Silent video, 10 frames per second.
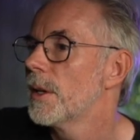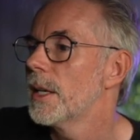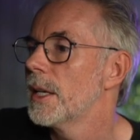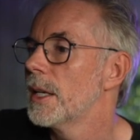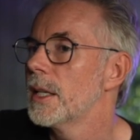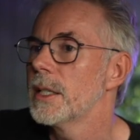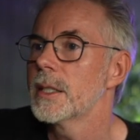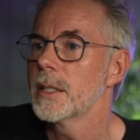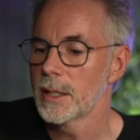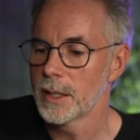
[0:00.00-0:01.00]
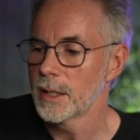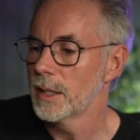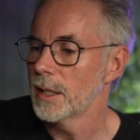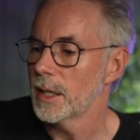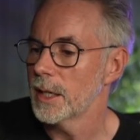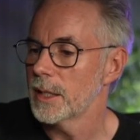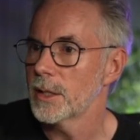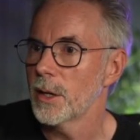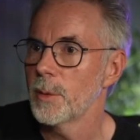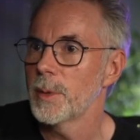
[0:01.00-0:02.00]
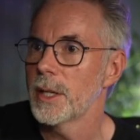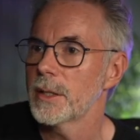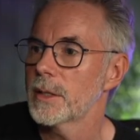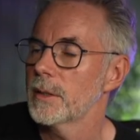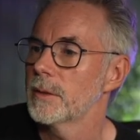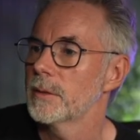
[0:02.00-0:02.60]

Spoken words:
It is. Let's open it.